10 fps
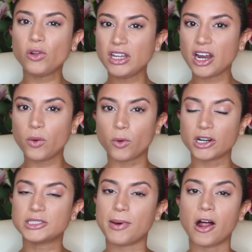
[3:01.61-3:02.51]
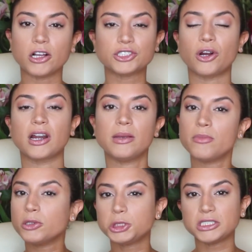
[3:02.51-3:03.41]
only our words, but also our
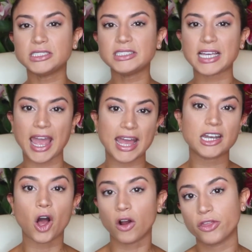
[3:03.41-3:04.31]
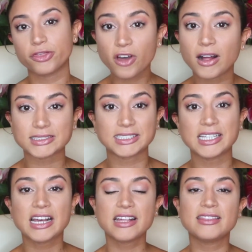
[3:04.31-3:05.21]
emotions and our thoughts
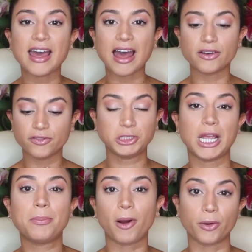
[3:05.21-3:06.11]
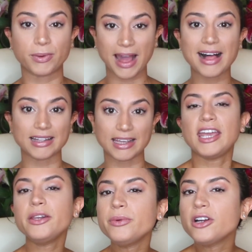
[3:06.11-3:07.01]
that shape our reality.
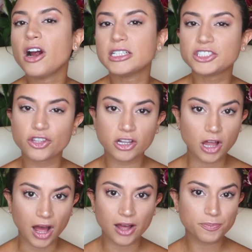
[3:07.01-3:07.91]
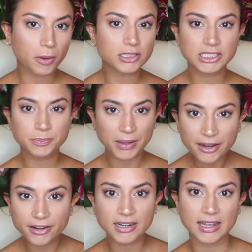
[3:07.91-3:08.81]
In regards to the law of
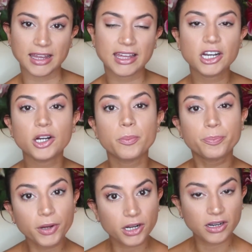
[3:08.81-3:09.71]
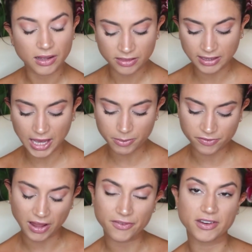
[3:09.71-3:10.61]
prosperity, in her book, The Game
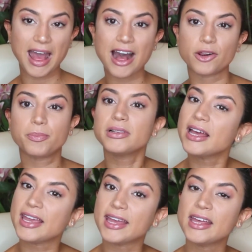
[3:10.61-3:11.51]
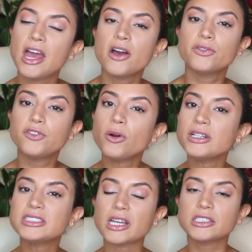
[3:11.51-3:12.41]
of Life and How to Play It,
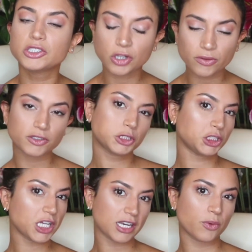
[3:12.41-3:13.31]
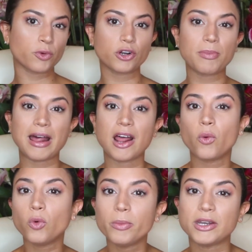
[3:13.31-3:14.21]
Florence Scovel Shinn wrote about
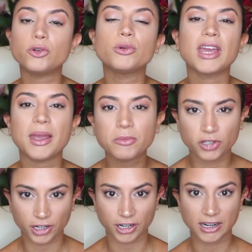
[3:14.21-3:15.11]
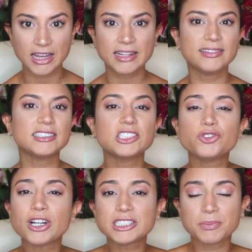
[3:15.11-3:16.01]
a woman who came to her
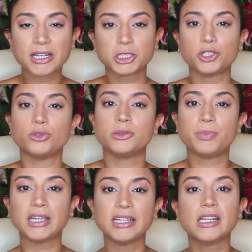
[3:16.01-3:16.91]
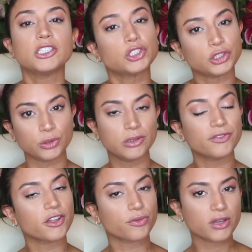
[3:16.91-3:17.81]
distressed because she was being sued
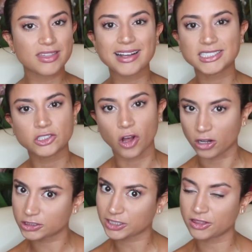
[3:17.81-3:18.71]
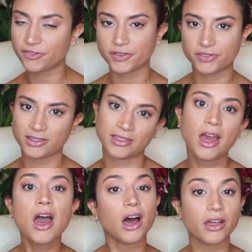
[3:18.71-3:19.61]
for three thousand dollars on the fifteenth
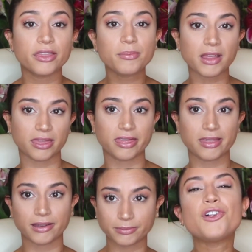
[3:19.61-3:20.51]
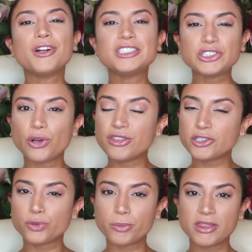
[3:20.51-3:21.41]
of the month. Florence told
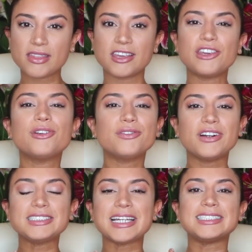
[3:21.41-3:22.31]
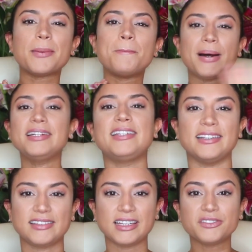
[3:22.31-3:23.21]
this woman that the universe is
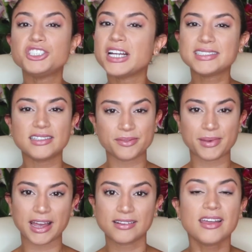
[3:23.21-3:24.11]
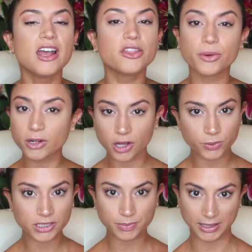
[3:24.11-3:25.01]
abundant, and if she has a demand, there will
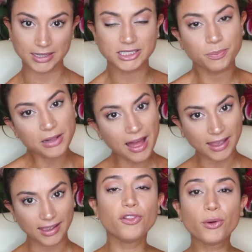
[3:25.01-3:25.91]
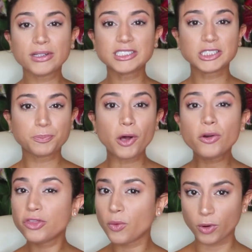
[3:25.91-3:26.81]
always be a supply. Florence
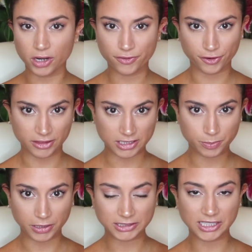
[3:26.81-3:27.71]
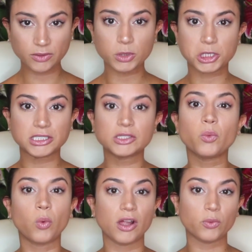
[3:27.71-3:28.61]
spoke the word for this person, which is
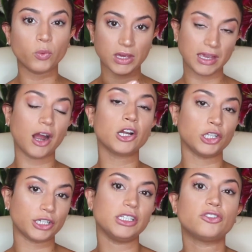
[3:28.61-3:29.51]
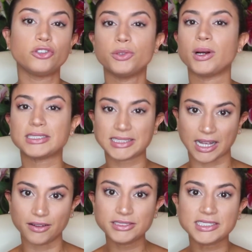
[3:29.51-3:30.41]
what we are learning to do
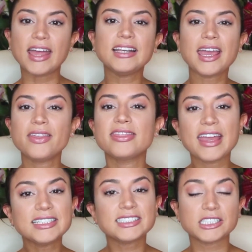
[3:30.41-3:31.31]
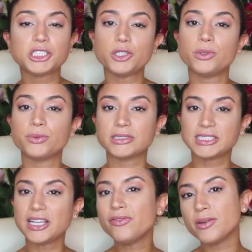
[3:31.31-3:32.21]
ourselves, and gave thanks that she would
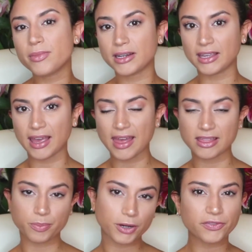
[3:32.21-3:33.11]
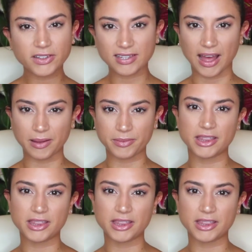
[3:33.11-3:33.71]
receive the money at the perfect time